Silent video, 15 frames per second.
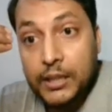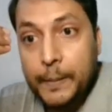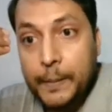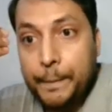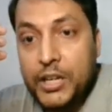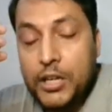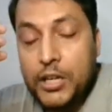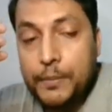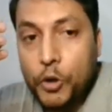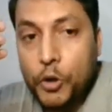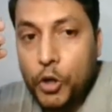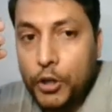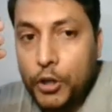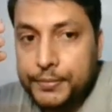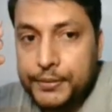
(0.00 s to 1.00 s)
made up
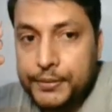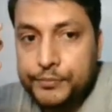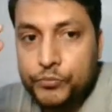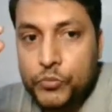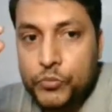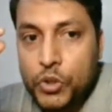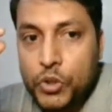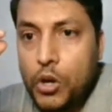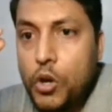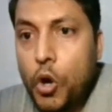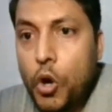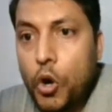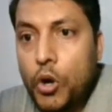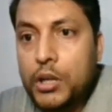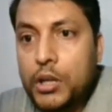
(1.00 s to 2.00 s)
of
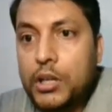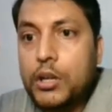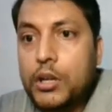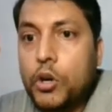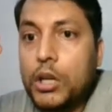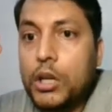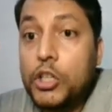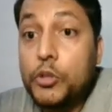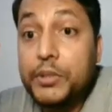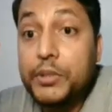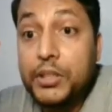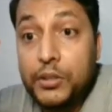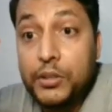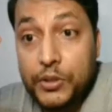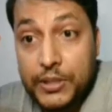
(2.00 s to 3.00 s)
long
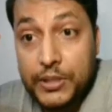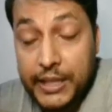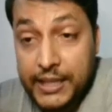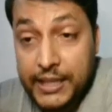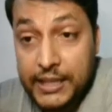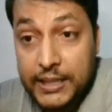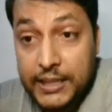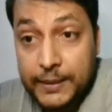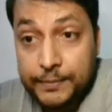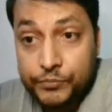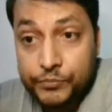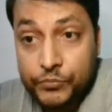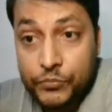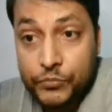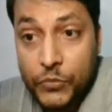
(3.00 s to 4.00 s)
columnar cells,
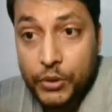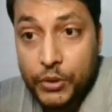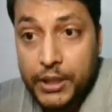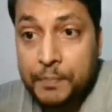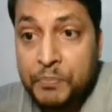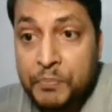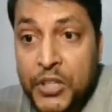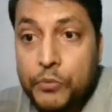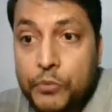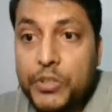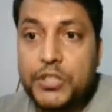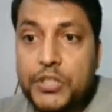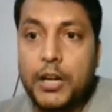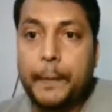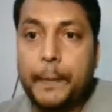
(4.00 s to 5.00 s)
okay,
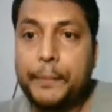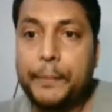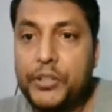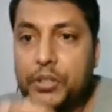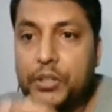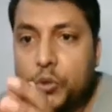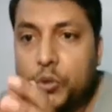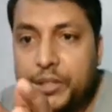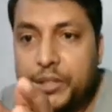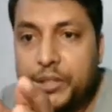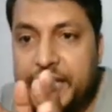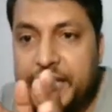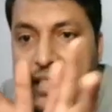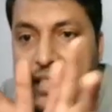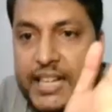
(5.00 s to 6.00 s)
which appear to
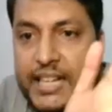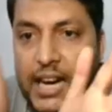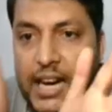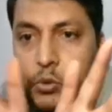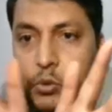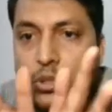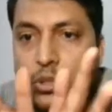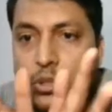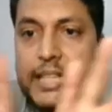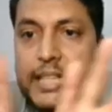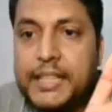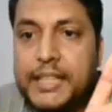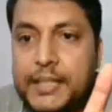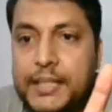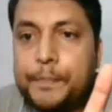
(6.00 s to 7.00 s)
radiate
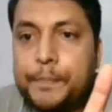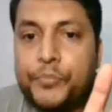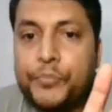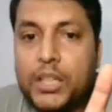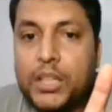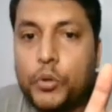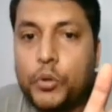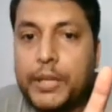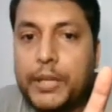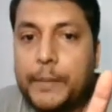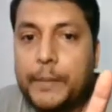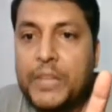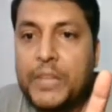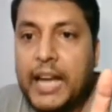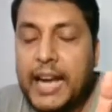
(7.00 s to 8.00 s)
outside,
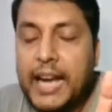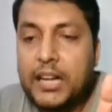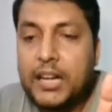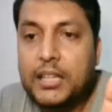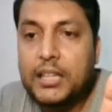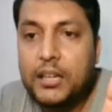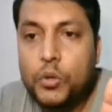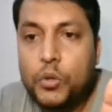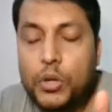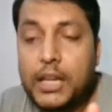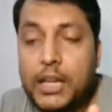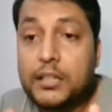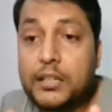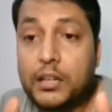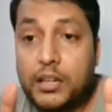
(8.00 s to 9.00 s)
okay, and they look
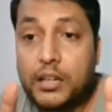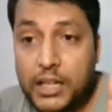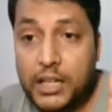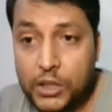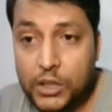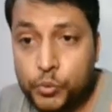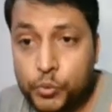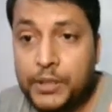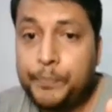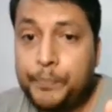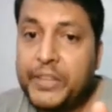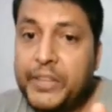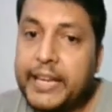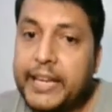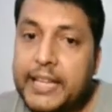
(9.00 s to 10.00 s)
like a
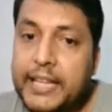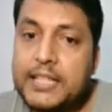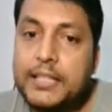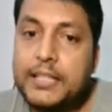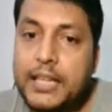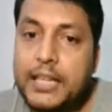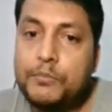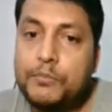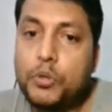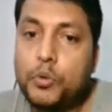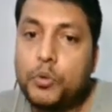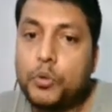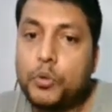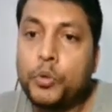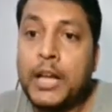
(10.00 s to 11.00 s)
crown, hence named
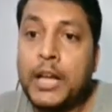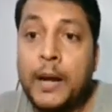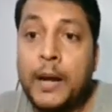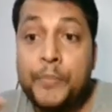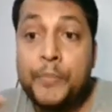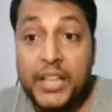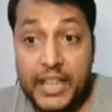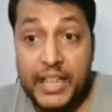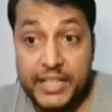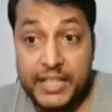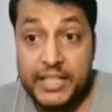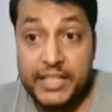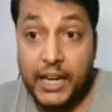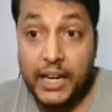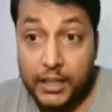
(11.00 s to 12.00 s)
corona
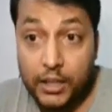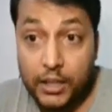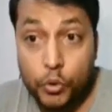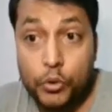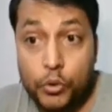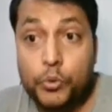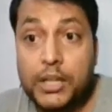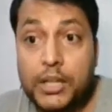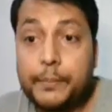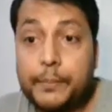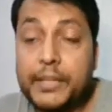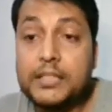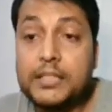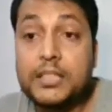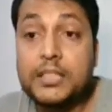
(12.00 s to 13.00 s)
radiata.
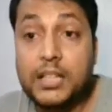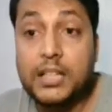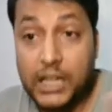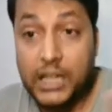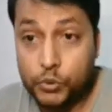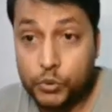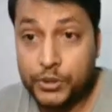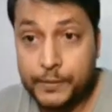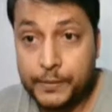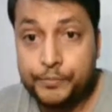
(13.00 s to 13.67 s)
Corona means crown,